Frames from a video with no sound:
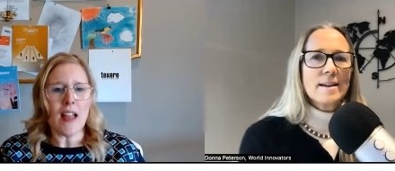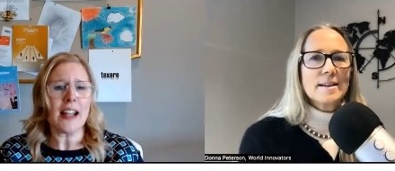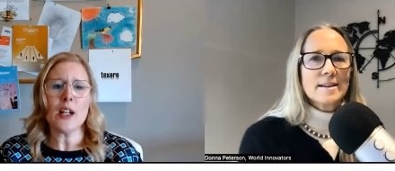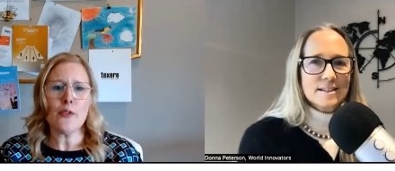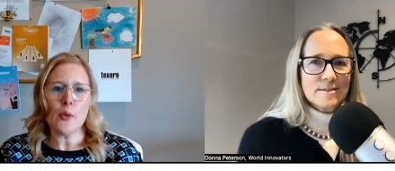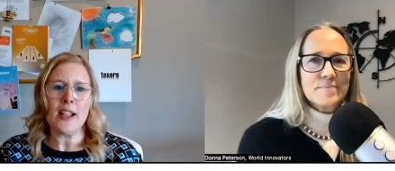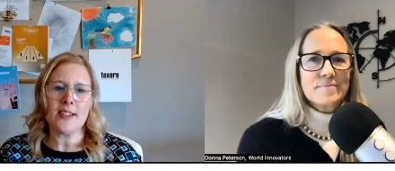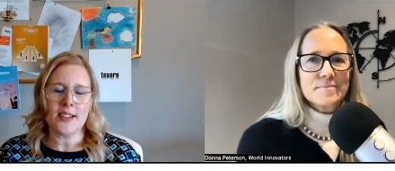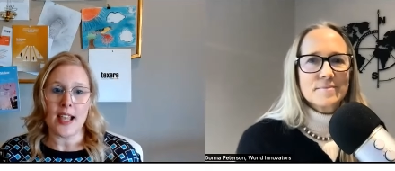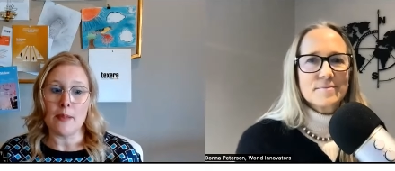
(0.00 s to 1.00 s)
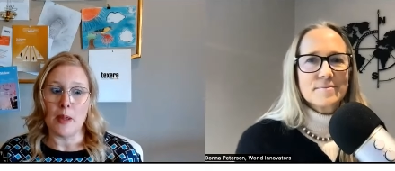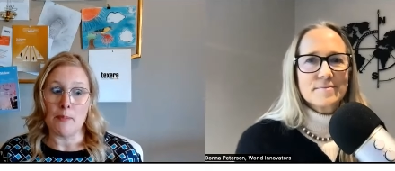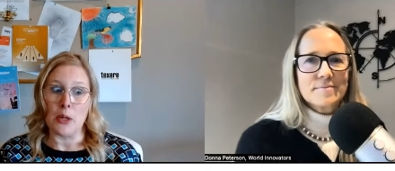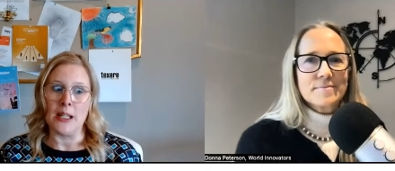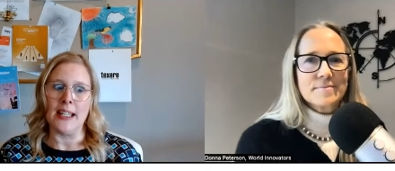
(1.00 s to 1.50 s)
Speaker 1: a lot of different ways to segment,
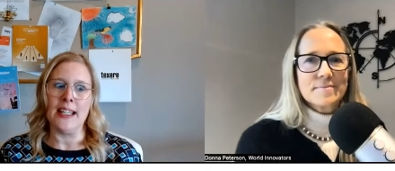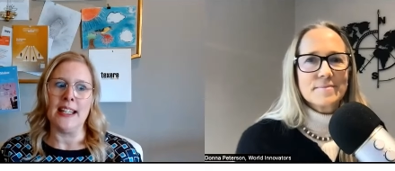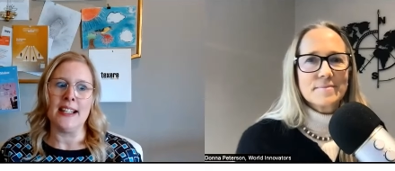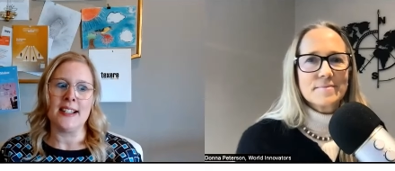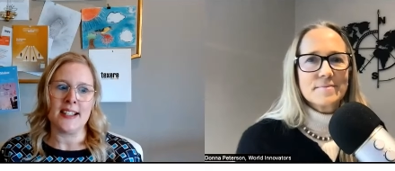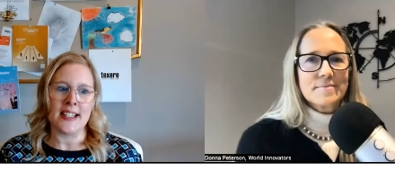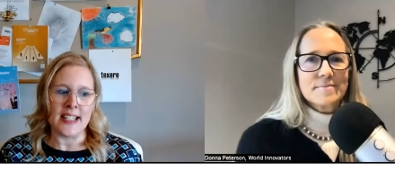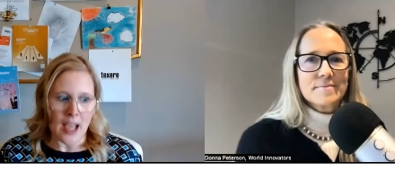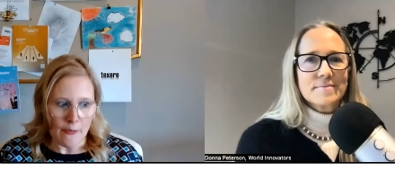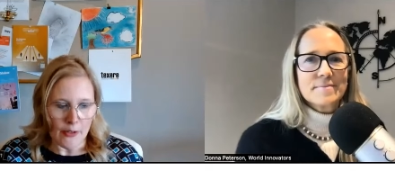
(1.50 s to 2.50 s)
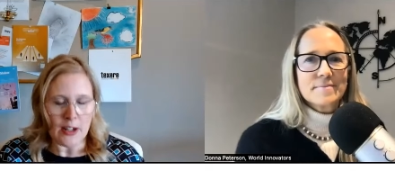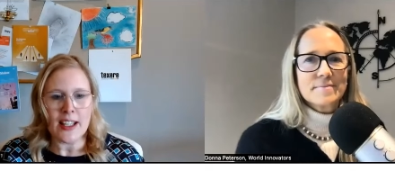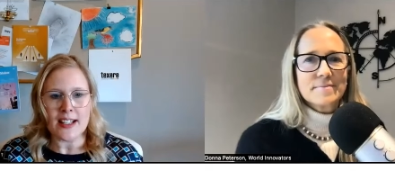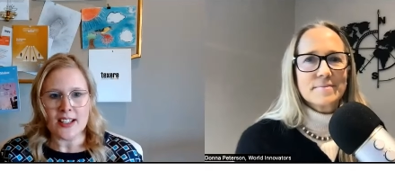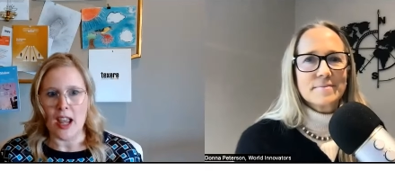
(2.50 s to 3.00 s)
but it is
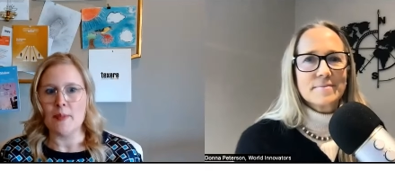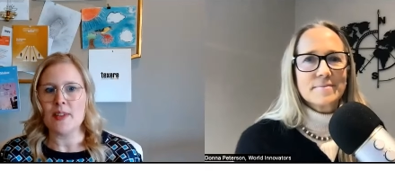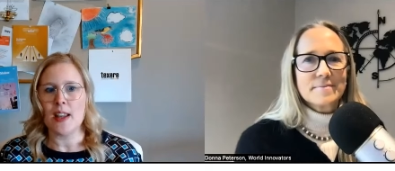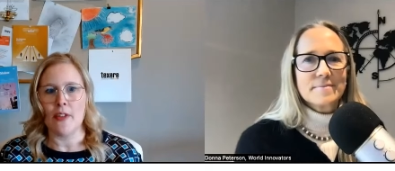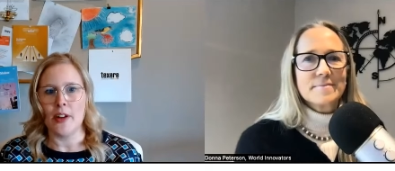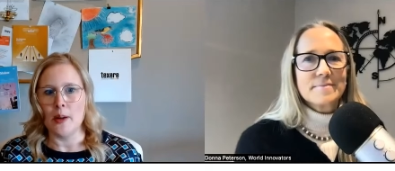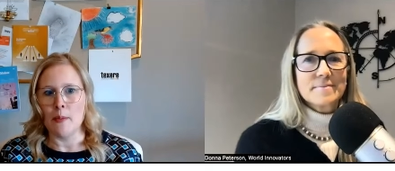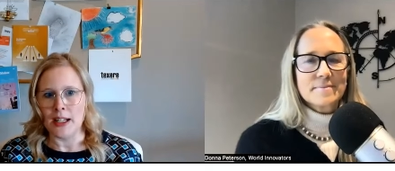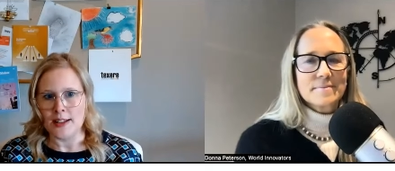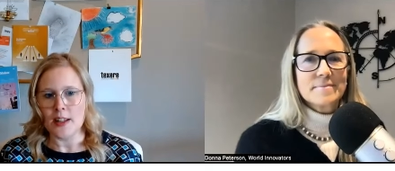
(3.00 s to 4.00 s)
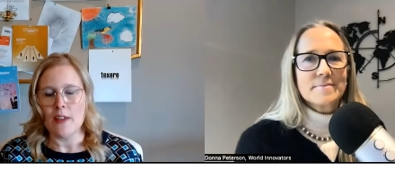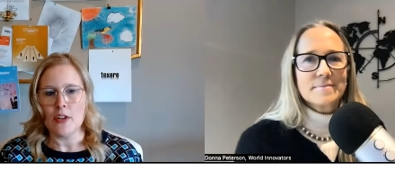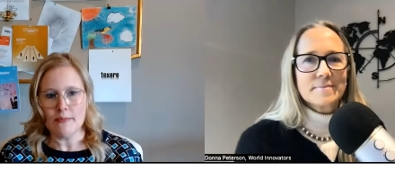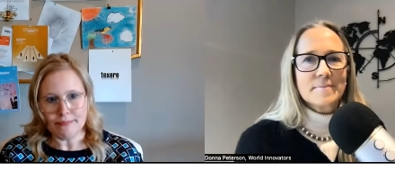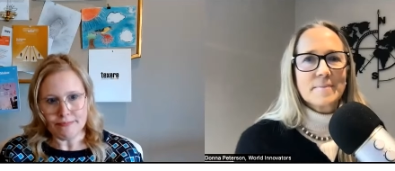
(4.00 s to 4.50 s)
definitely a time saver and a money
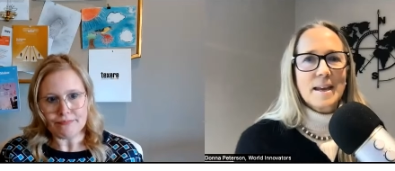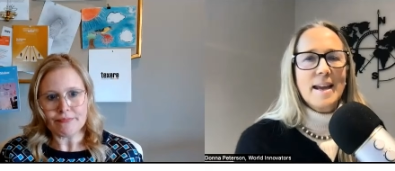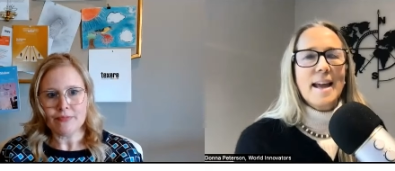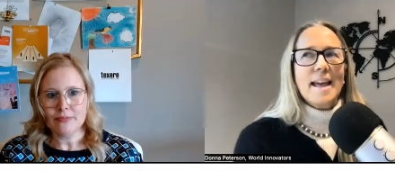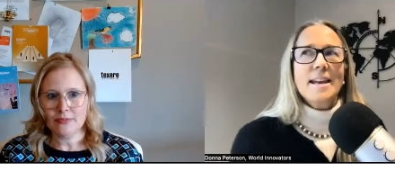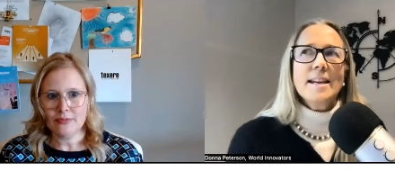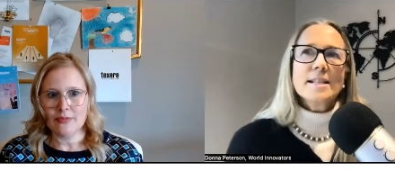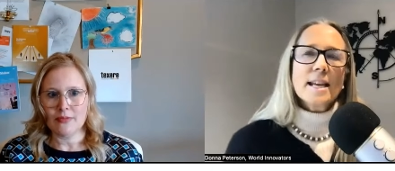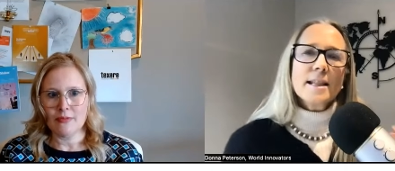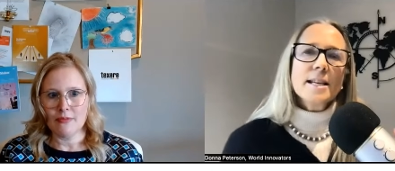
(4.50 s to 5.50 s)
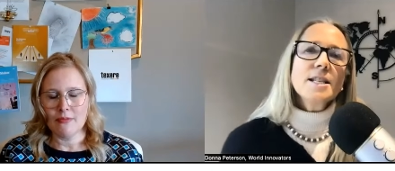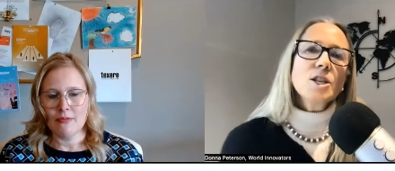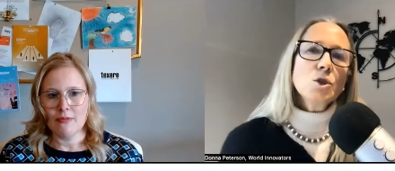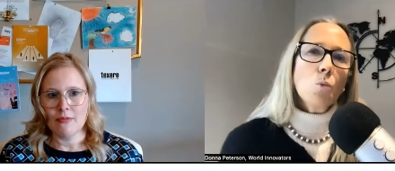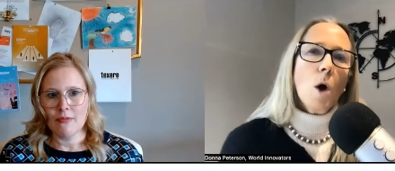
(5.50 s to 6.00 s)
saver.
Speaker 2: It is. And this
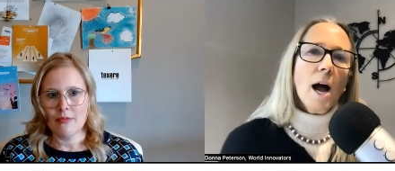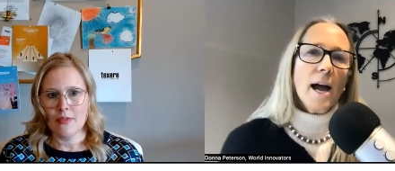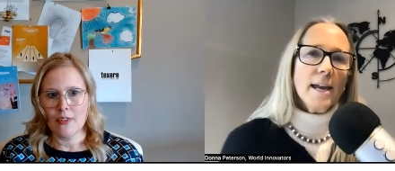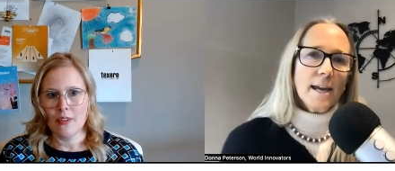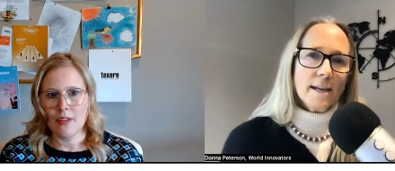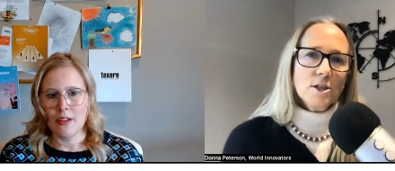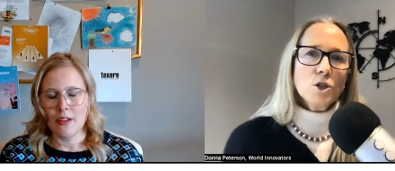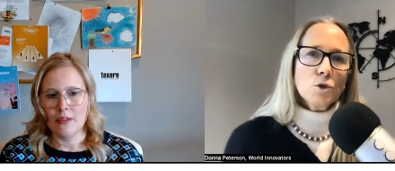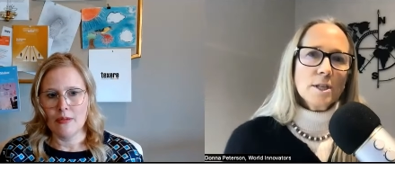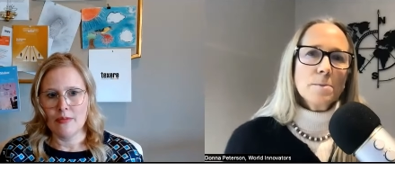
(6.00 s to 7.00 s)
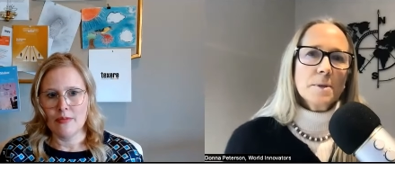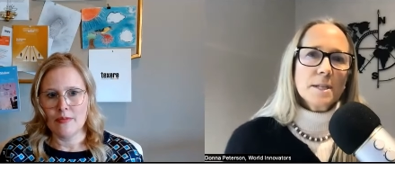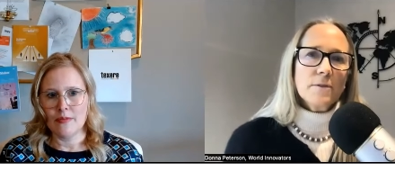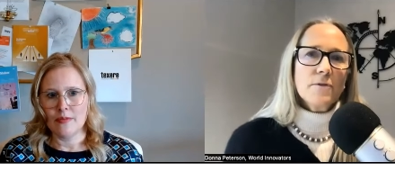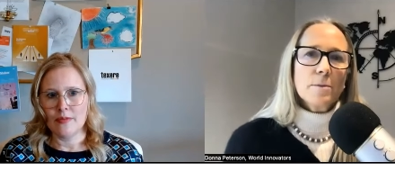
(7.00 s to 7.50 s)
is why industry
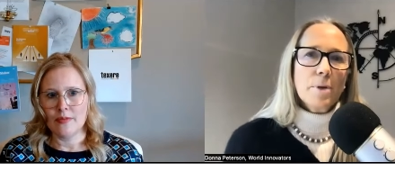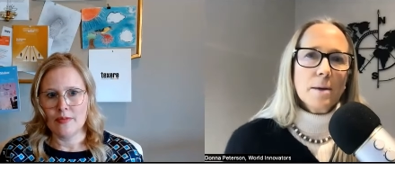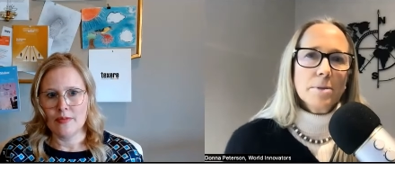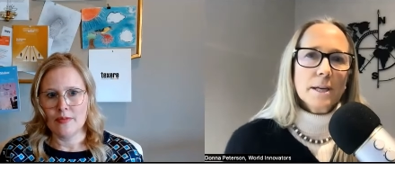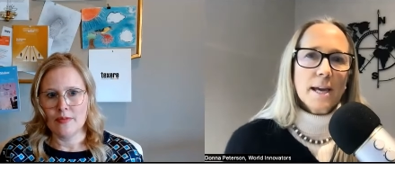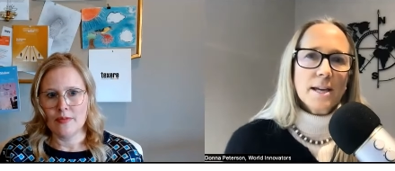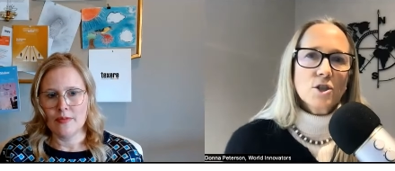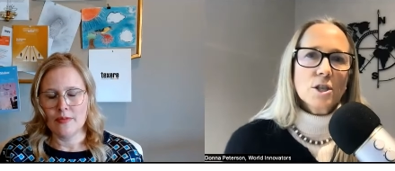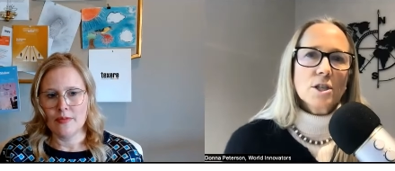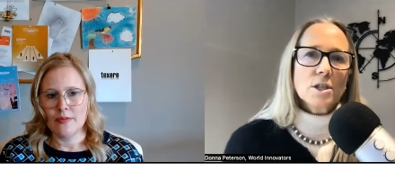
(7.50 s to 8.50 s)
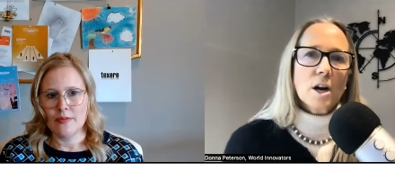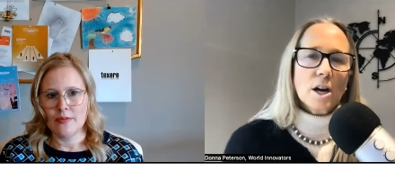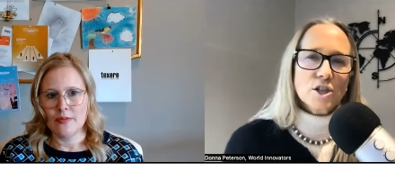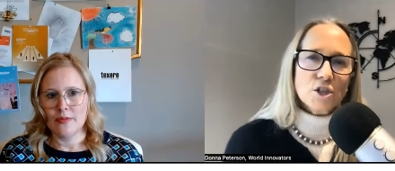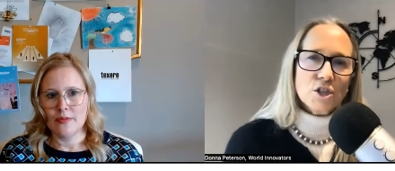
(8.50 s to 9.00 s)
specific publications
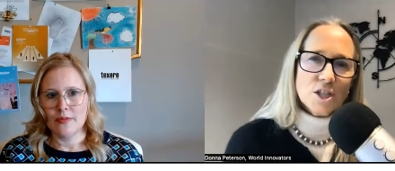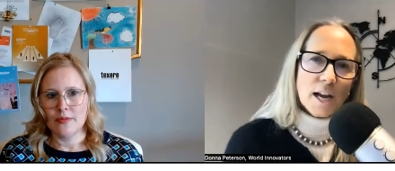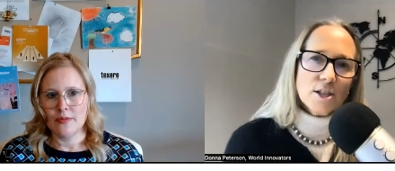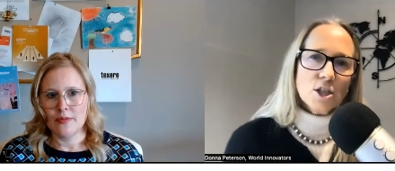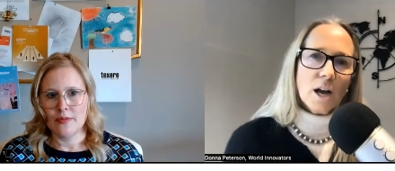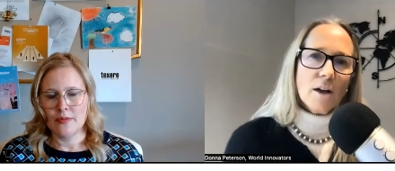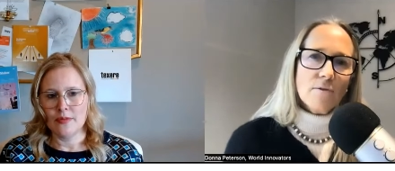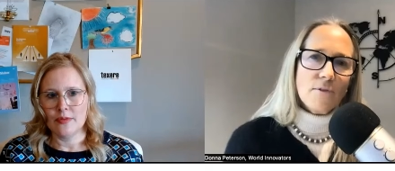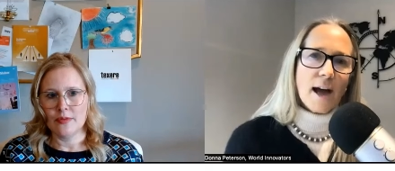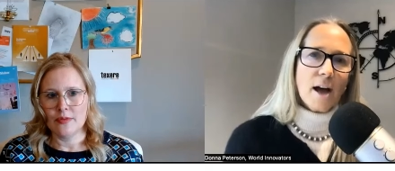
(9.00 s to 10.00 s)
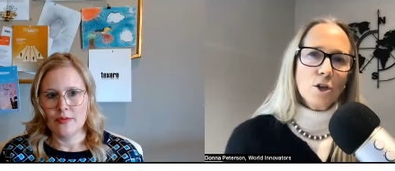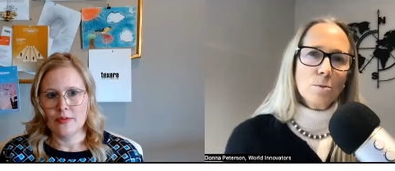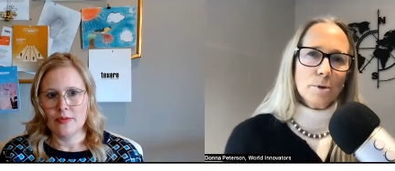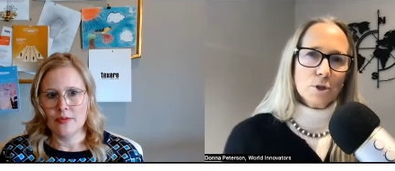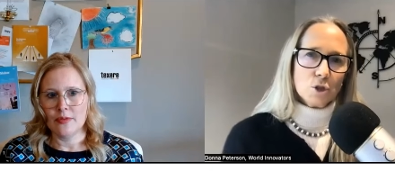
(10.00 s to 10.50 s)
are such a valuable